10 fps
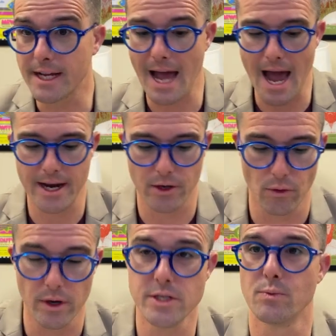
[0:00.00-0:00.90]

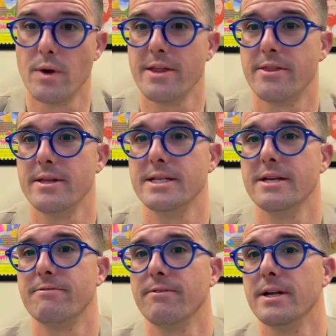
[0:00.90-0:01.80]
categories with the
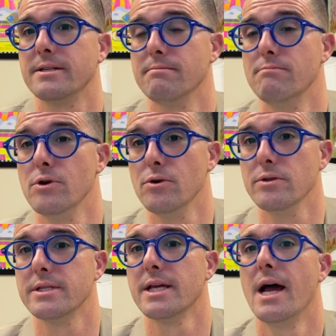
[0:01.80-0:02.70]
different moods.